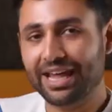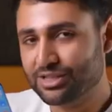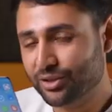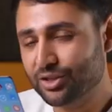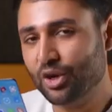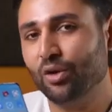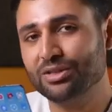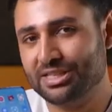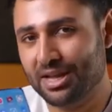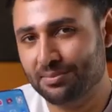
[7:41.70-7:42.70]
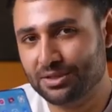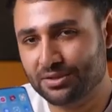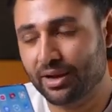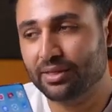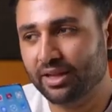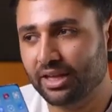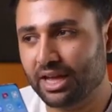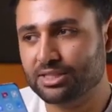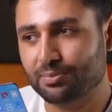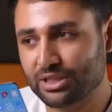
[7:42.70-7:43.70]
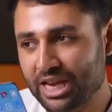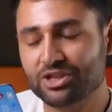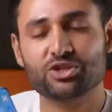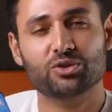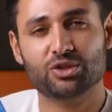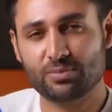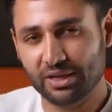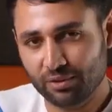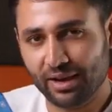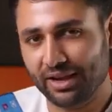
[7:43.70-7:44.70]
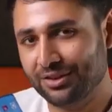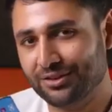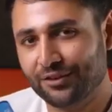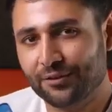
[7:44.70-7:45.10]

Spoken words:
is a good concept. I think it has the potential to be great.